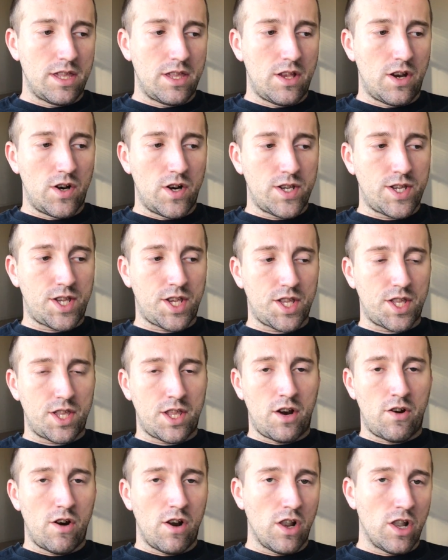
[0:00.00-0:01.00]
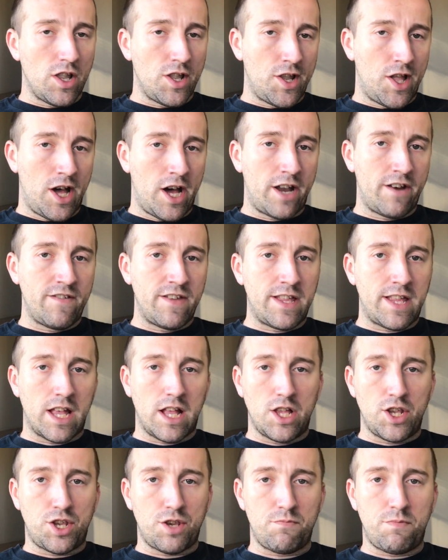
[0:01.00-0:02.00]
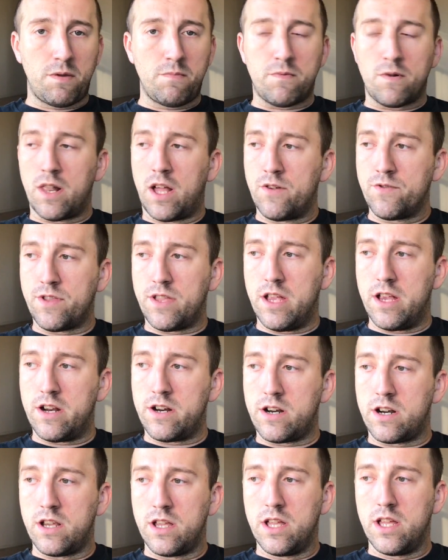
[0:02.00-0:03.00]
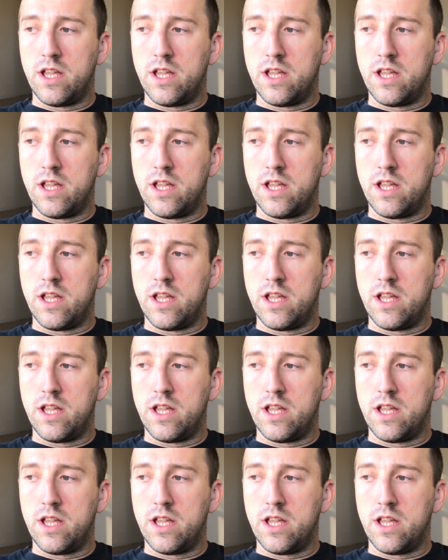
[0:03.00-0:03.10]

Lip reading: there are a lot of intelligent people out there